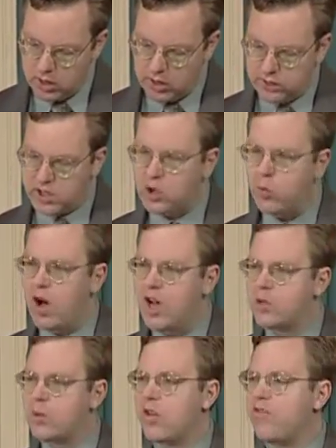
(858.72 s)
This
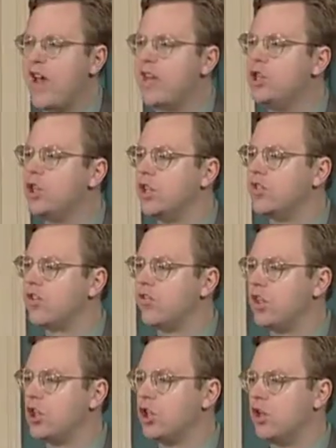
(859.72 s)
was, with a vengeance, a
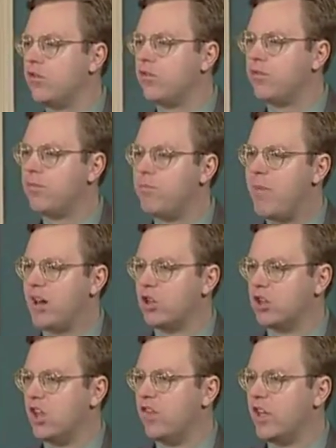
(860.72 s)
vision of
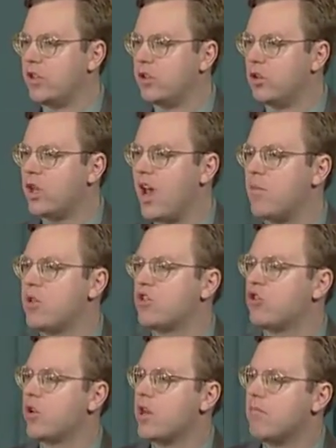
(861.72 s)
better living through
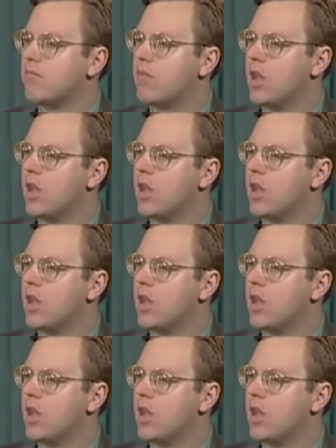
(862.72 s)
chemistry.